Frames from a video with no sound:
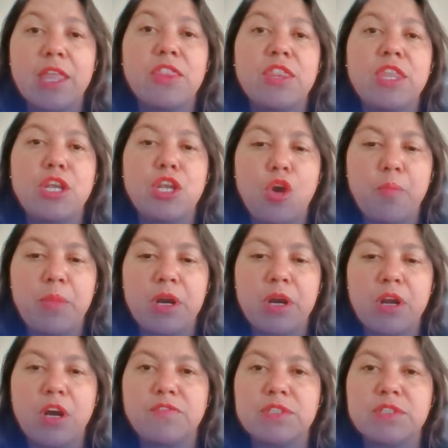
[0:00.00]
the
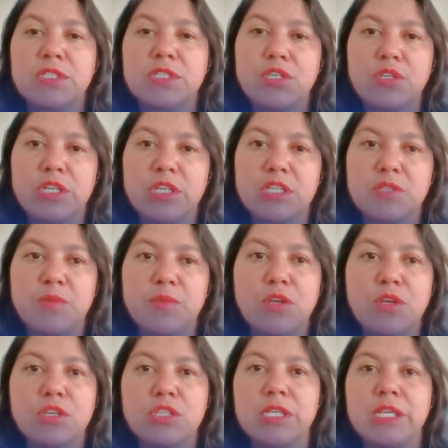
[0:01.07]
number of the students
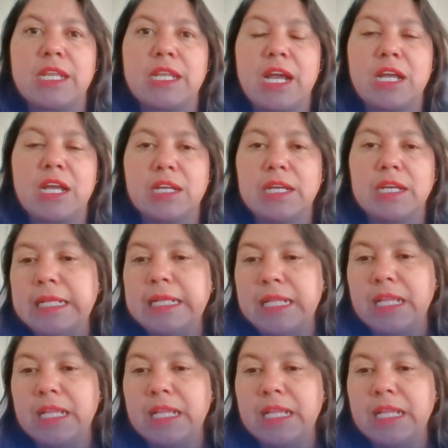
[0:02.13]
because it can